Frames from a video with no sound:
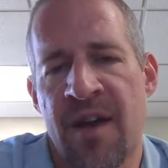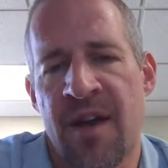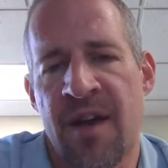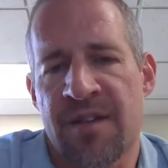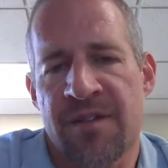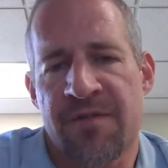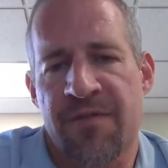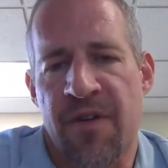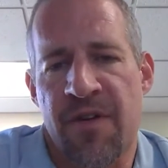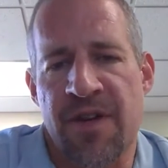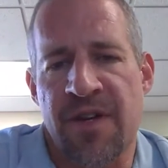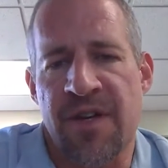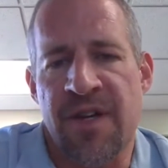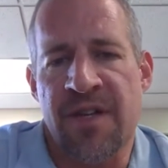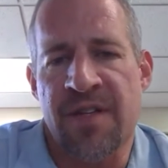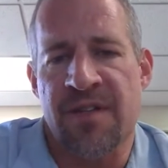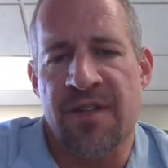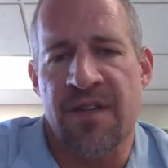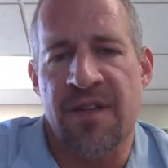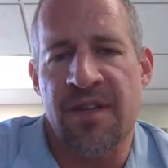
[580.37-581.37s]
It's very
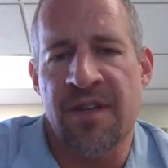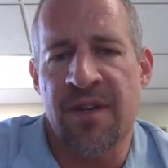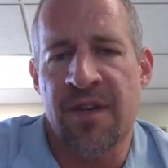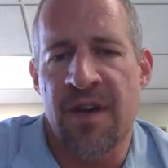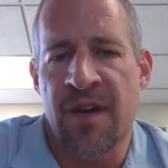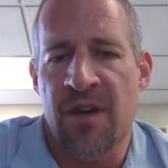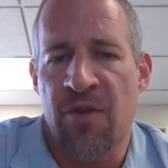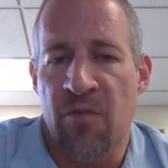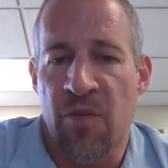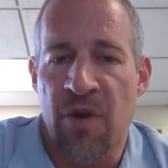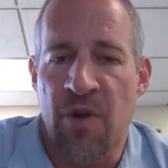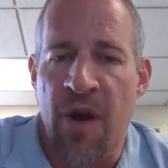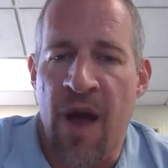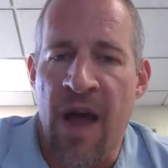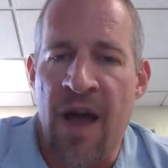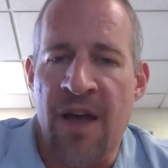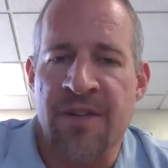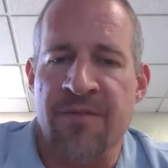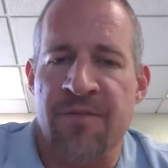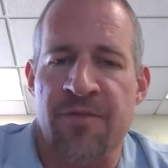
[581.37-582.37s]
easy. We don't
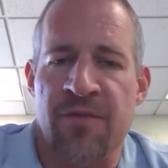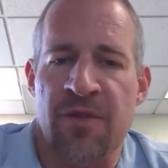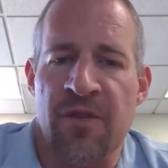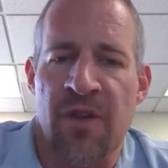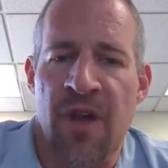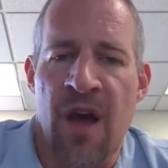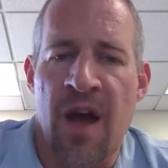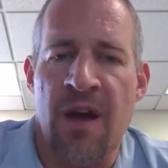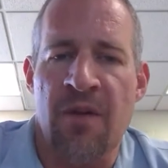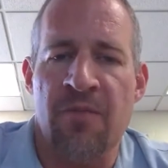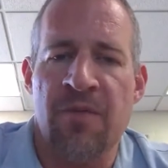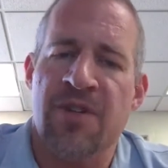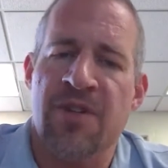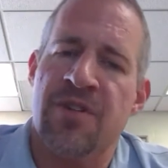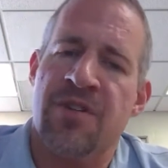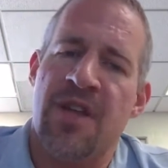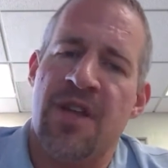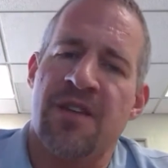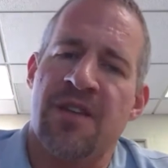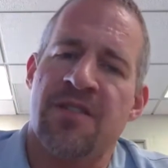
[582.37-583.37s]
ask for a lot. We
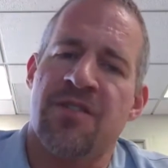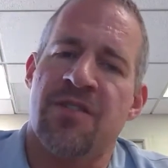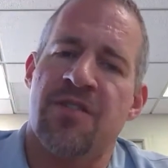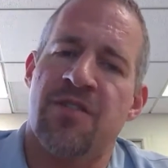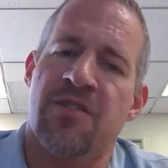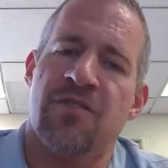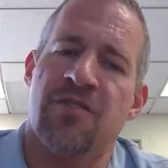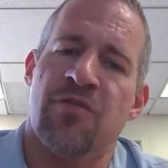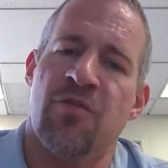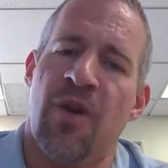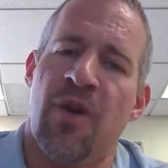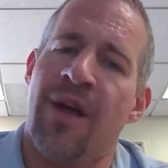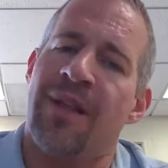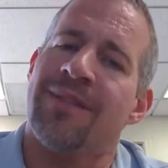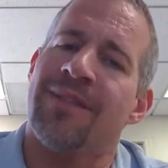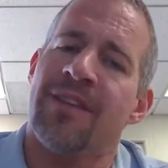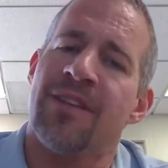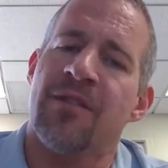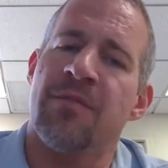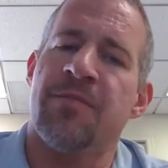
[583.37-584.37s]
just ask you to do a
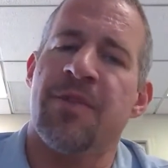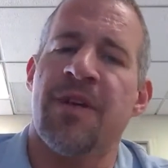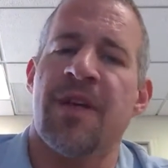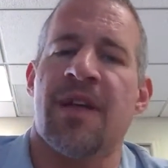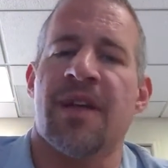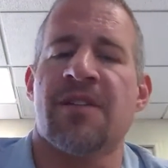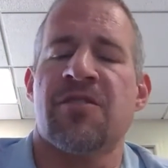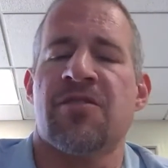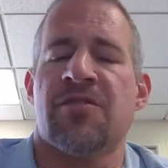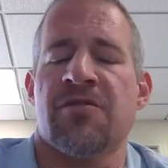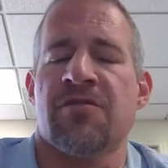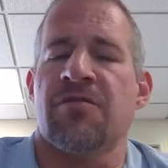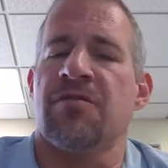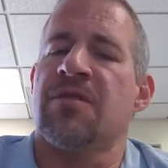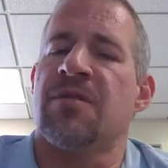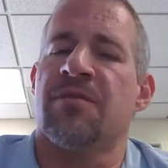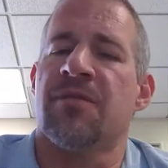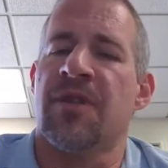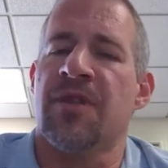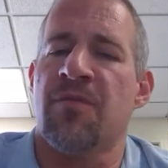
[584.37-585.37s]
little bit
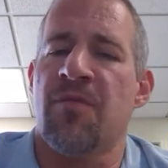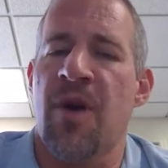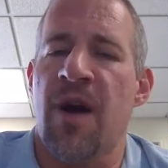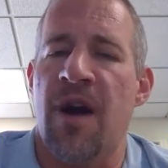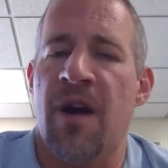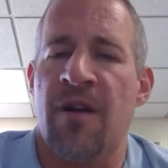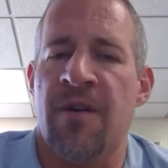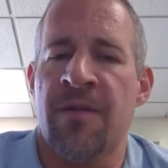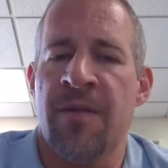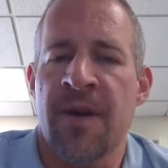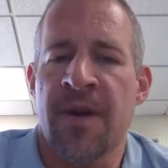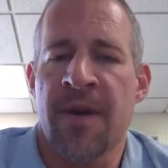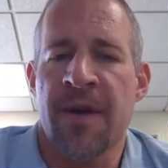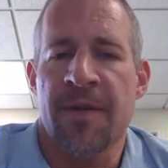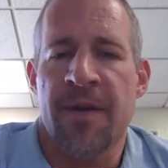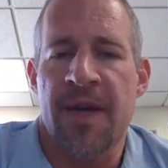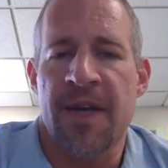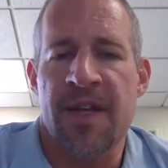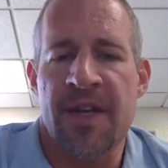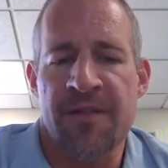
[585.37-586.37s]
extremely well.
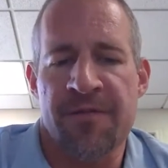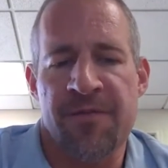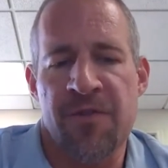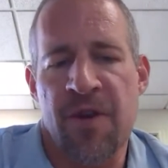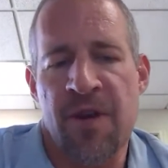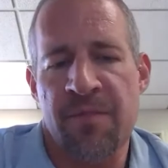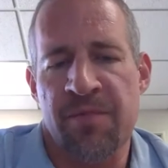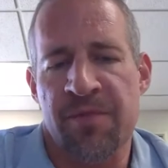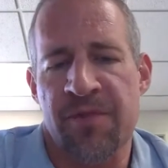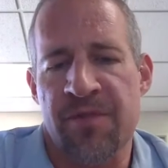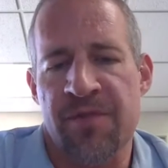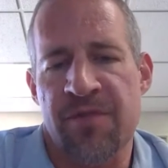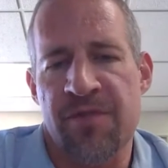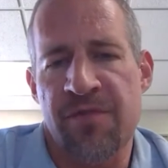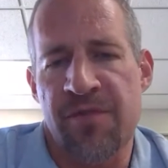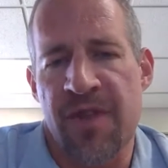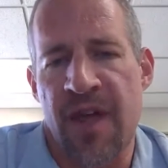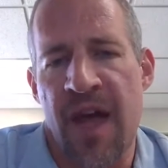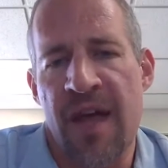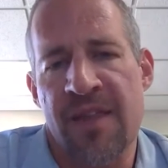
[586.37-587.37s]
And if you're able to
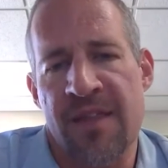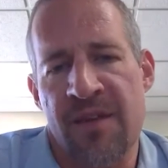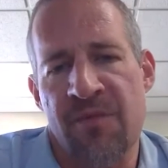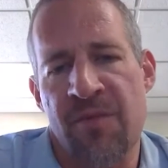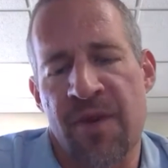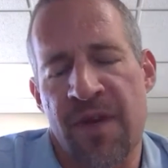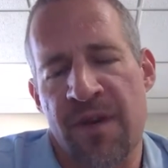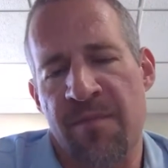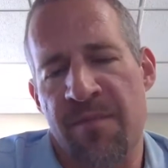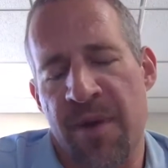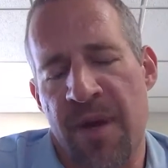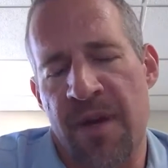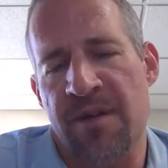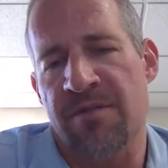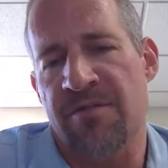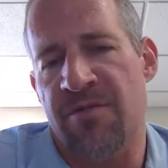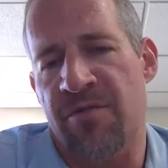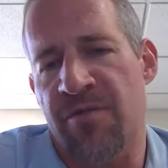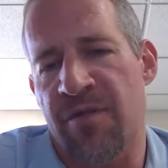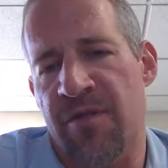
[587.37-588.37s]
do that, then we can pay
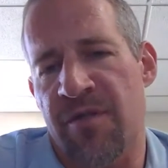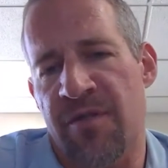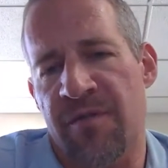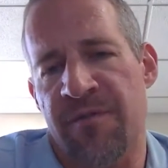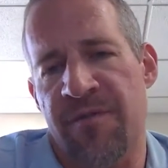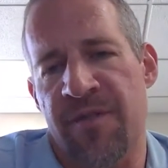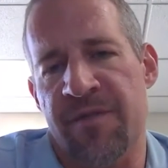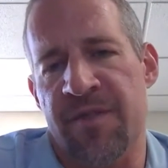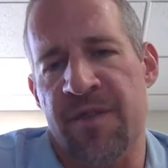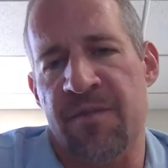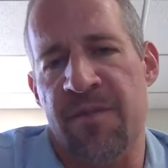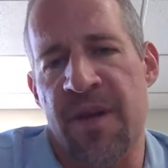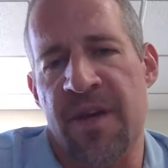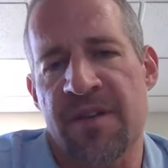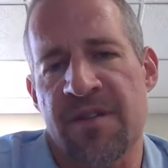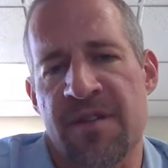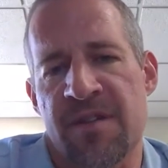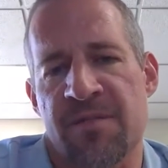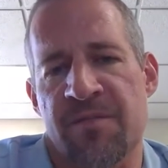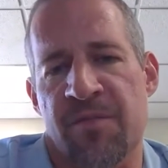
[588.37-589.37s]
you 250
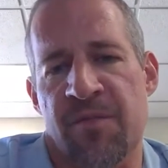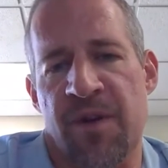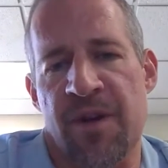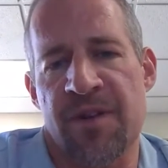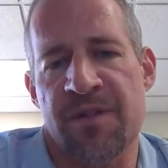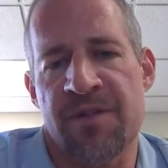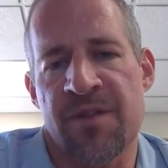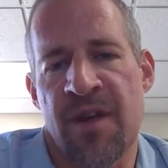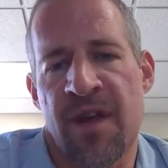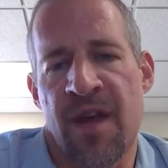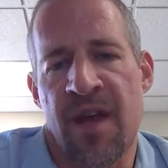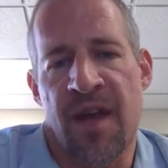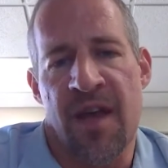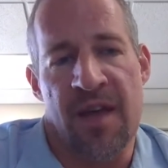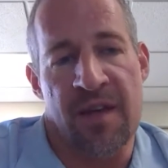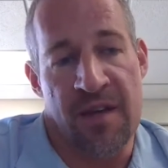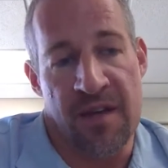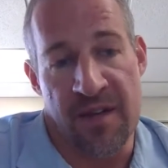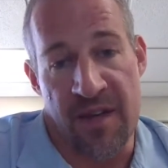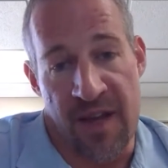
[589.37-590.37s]
basis points.
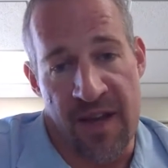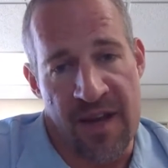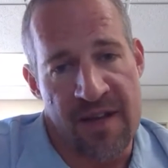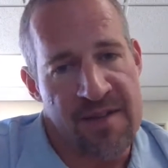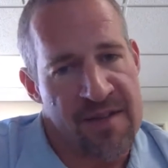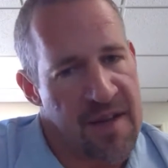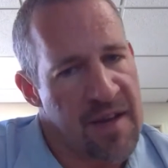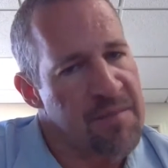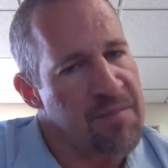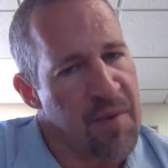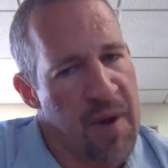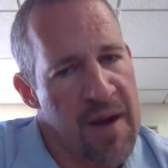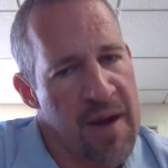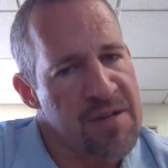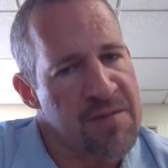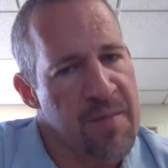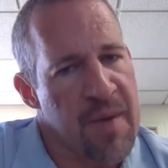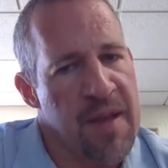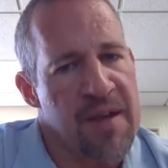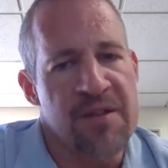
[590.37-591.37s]
And like I said,
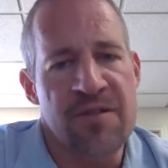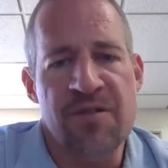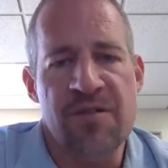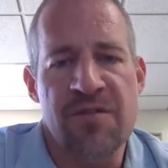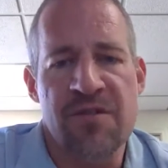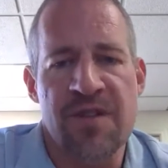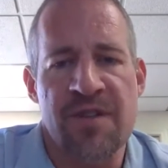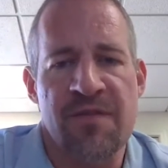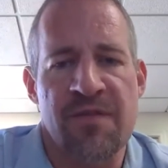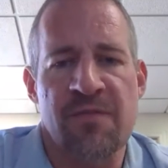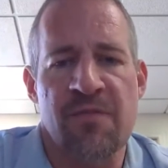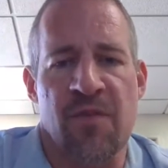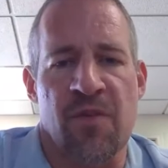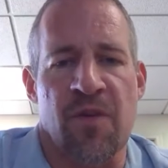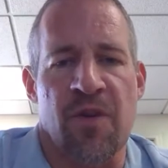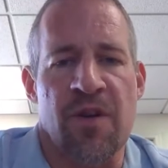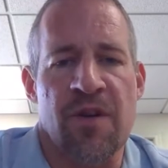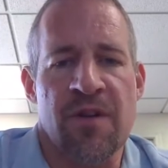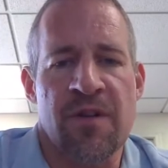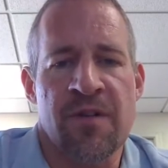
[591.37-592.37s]
branch managers even
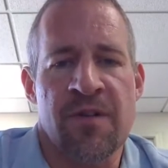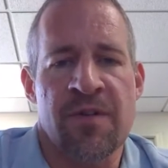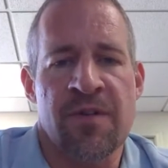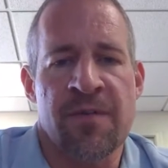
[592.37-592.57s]
more.